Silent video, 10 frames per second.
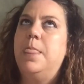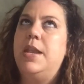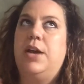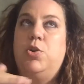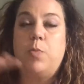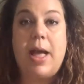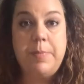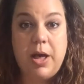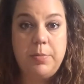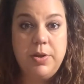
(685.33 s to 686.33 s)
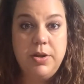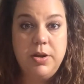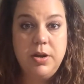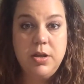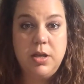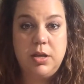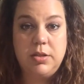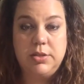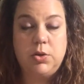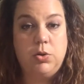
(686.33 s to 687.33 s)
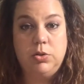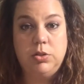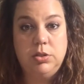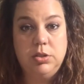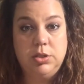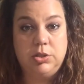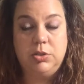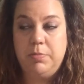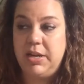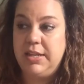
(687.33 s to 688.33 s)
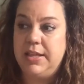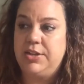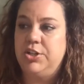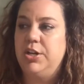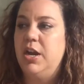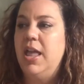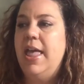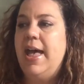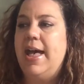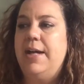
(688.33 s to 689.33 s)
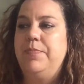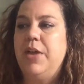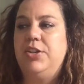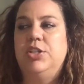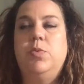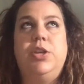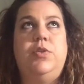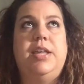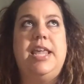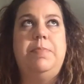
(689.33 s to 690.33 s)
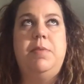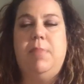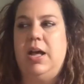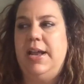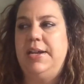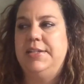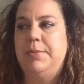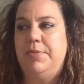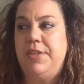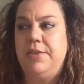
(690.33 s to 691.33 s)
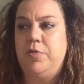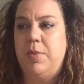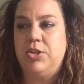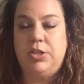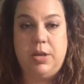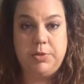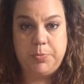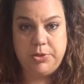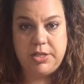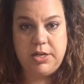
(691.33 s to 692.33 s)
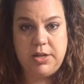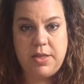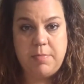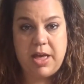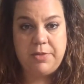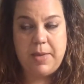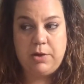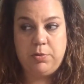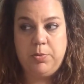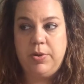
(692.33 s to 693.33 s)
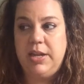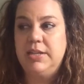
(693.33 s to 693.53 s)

Now to wrap up this whole little mini lecture, I just want you to keep in mind some of the information that was presented on that math PowerPoint,